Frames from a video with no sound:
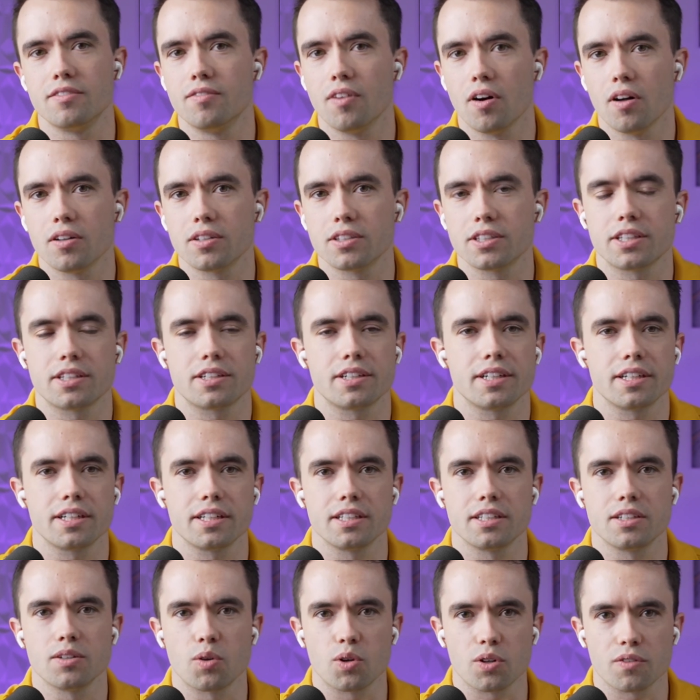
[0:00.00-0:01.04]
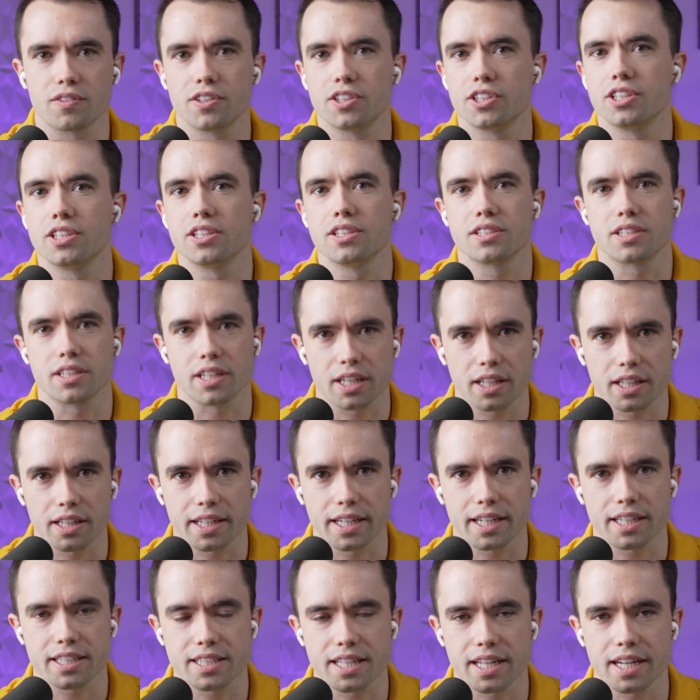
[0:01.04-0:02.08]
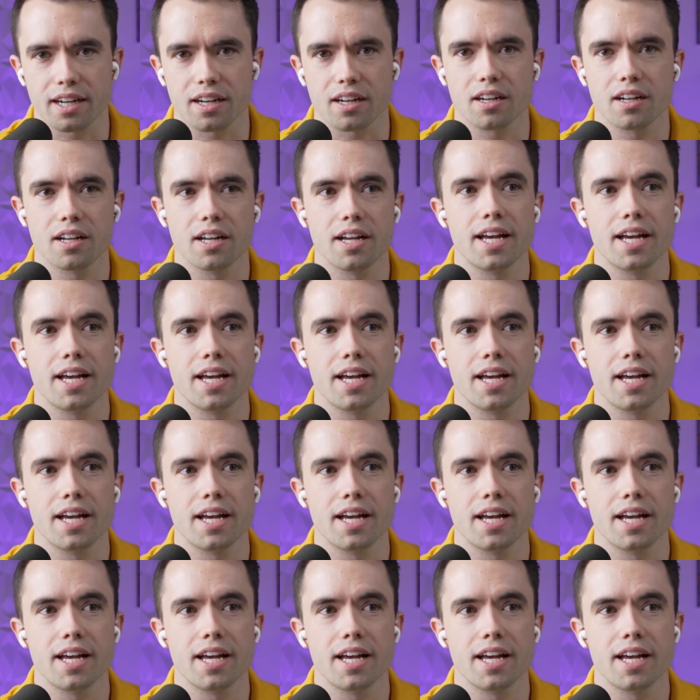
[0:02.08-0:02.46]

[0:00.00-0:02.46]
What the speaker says: volunteering in orphanages and clinics there.